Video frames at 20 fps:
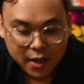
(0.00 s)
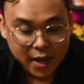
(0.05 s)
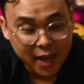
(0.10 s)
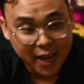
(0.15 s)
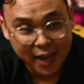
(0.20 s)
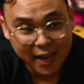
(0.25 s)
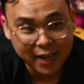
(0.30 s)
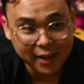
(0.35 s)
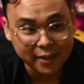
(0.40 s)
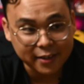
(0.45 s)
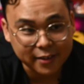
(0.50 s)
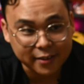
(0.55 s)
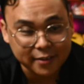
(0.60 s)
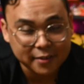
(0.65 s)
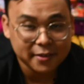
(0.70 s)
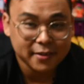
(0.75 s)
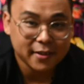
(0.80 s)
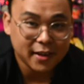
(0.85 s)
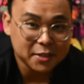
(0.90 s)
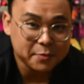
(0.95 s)
And
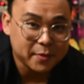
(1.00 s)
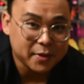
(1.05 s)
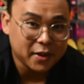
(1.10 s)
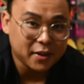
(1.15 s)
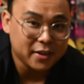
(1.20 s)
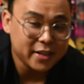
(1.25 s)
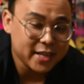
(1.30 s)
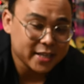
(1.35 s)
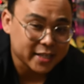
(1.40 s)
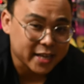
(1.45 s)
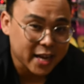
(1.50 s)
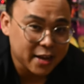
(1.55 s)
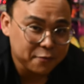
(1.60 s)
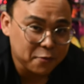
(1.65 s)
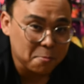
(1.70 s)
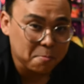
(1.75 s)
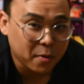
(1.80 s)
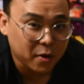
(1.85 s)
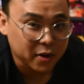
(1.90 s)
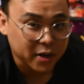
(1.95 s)
last but not least, a
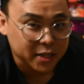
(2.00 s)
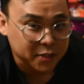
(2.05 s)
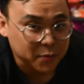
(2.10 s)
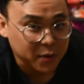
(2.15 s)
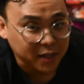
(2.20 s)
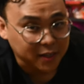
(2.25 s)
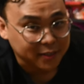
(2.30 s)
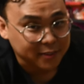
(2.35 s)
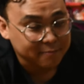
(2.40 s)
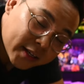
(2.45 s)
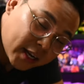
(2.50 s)
headphone port as well.